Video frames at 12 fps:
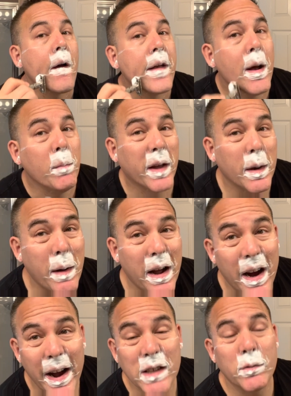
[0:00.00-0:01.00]
Yeah, I'm looking at my
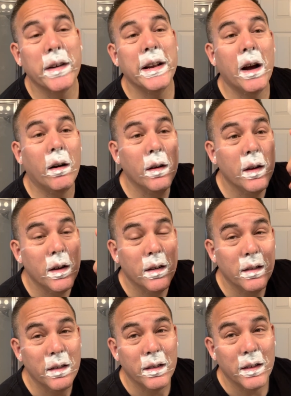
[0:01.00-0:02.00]
eyes right now.
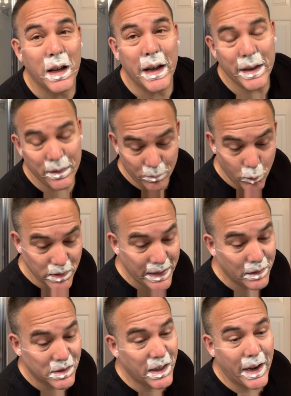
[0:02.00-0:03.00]
I was
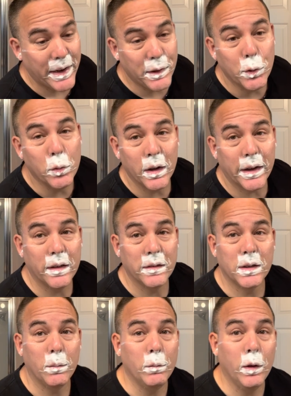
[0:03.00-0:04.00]
outside doing like
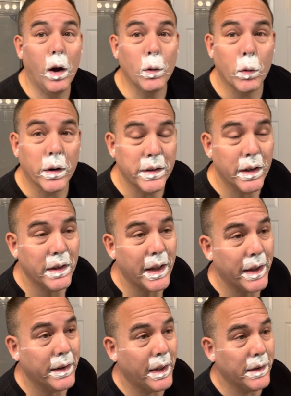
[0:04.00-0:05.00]
some lawn work the other
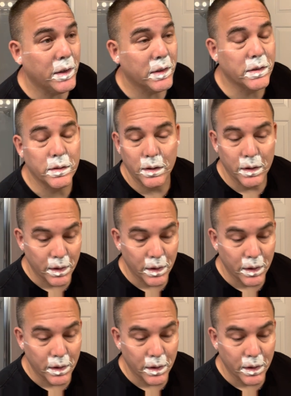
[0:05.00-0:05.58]
day, and I just